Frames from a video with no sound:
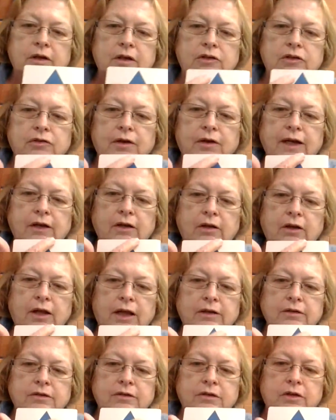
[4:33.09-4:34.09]
Triangle
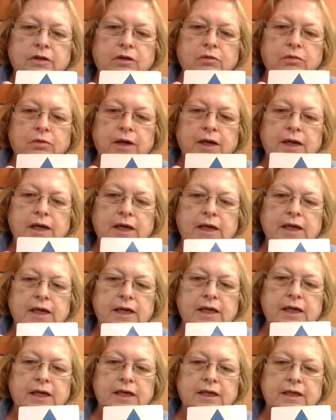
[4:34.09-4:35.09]
has
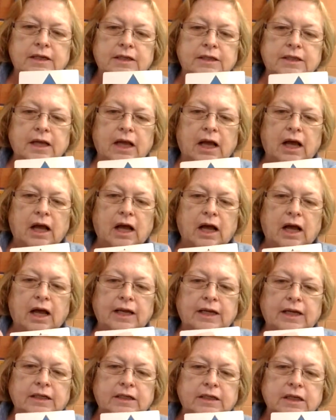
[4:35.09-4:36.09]
3
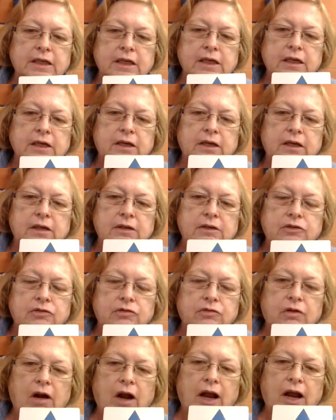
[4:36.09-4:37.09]
sides.
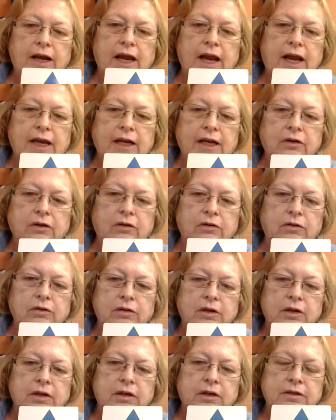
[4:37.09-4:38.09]
Triangle.
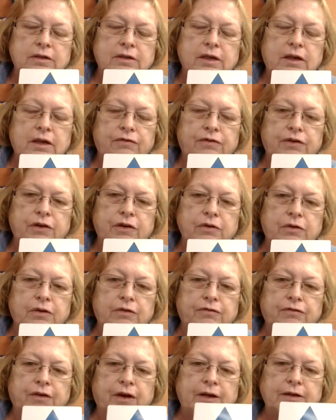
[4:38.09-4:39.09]
See if you can
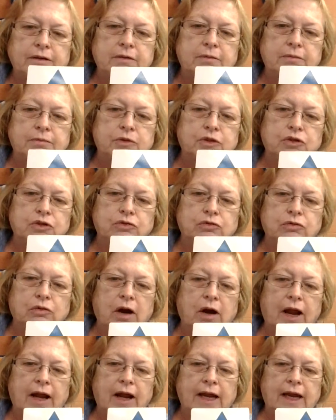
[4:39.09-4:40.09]
find some
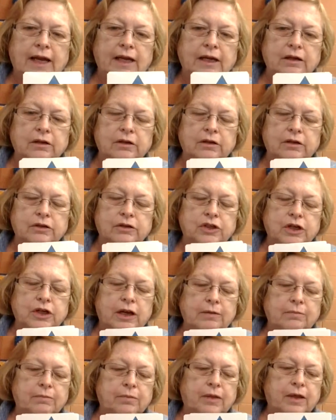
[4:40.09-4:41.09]
triangular
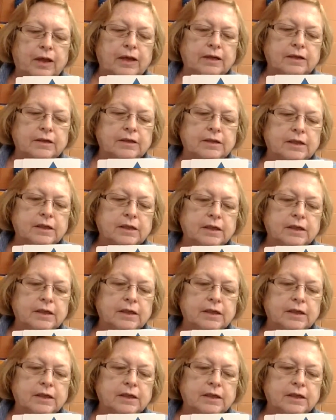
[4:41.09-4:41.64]
shaped things.